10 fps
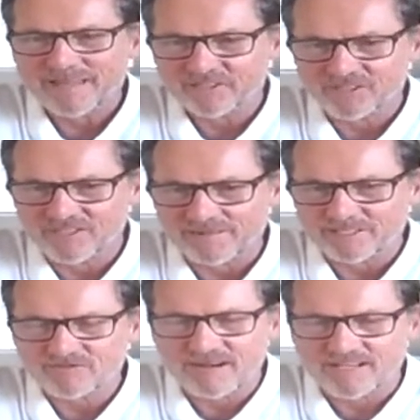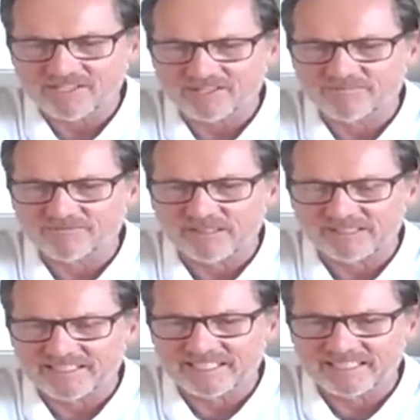that just demonstrates the
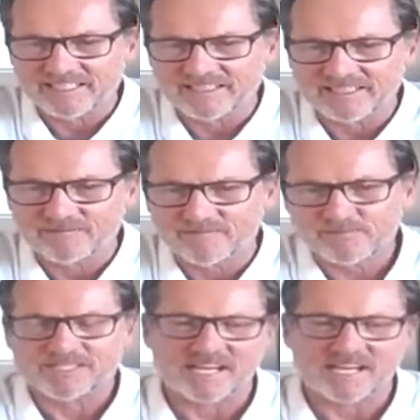volatility that